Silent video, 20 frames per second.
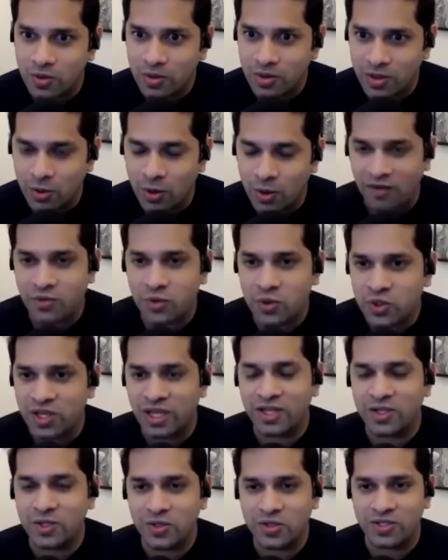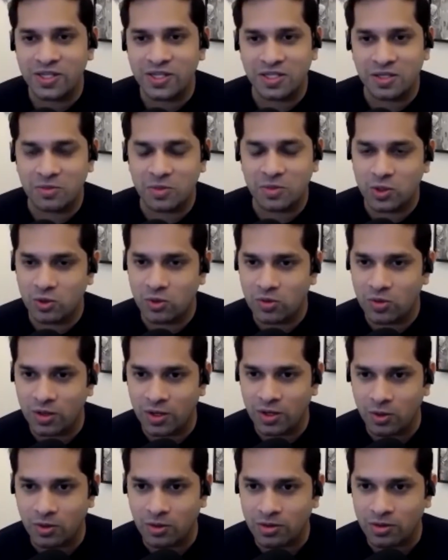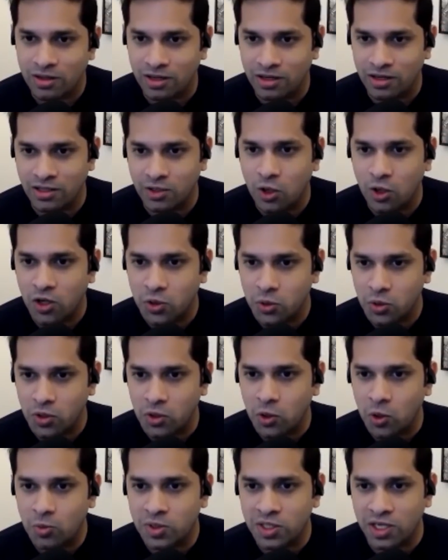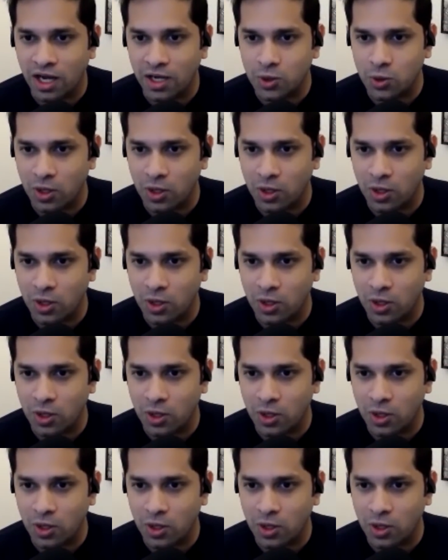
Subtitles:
you have to change your systems to, it has gone to a group chat,